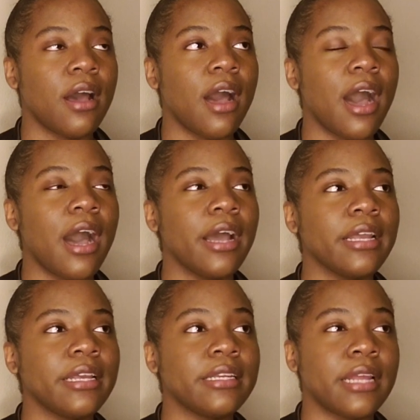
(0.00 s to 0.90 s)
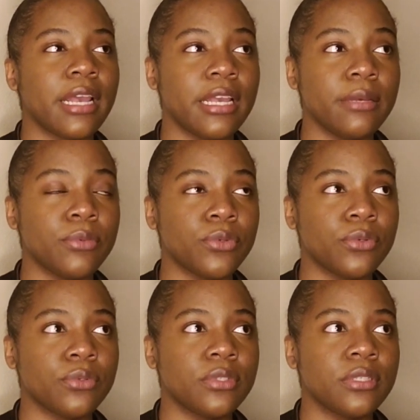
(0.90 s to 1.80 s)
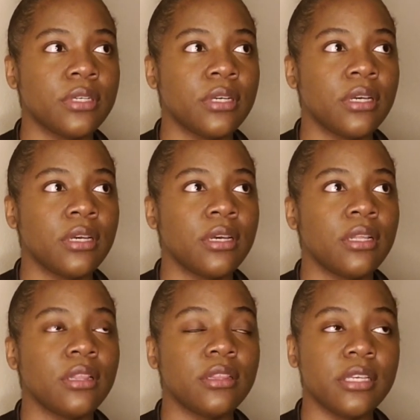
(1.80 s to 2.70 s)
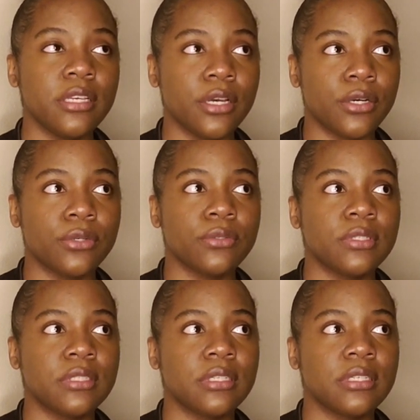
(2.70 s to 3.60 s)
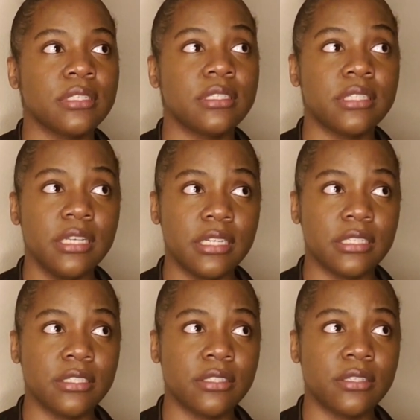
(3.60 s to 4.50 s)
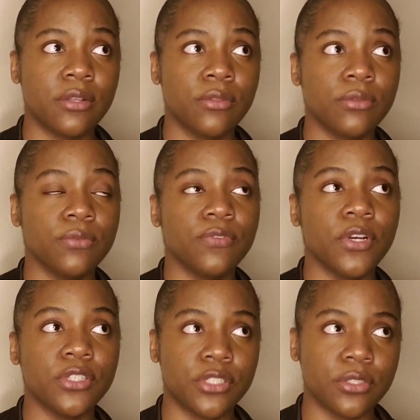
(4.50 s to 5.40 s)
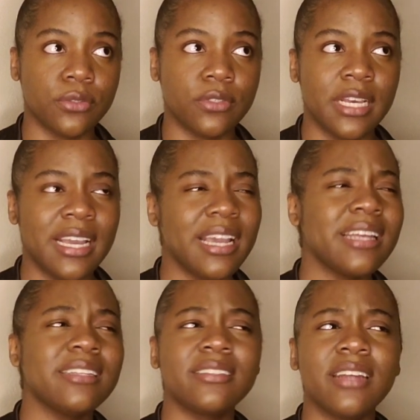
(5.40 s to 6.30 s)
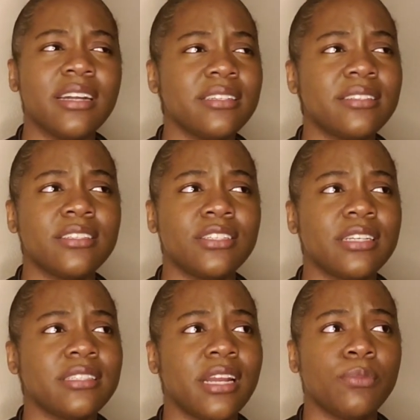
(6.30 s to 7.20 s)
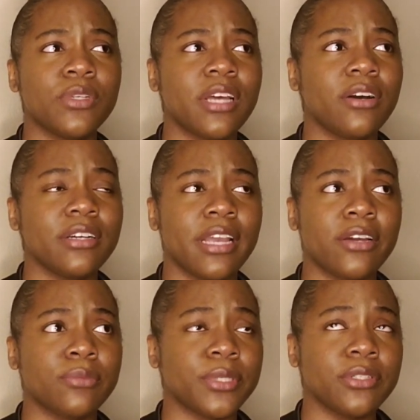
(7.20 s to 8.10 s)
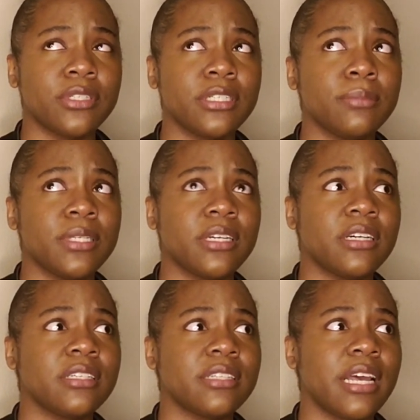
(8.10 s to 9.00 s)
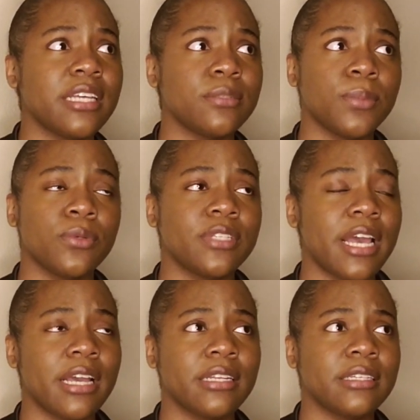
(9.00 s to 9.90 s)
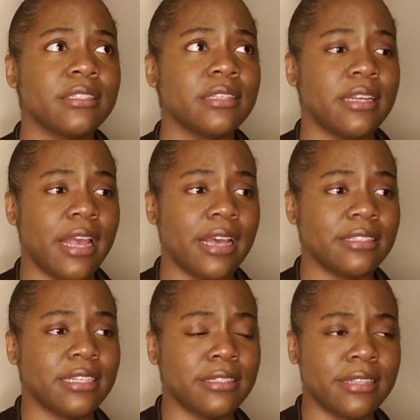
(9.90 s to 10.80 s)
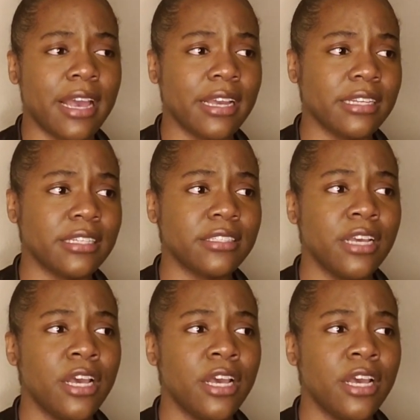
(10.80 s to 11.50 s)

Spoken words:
I enabled Leo's sins through virtues. And it's not to suggest that I'm without accountability, because as a protagonist and as an antagonist,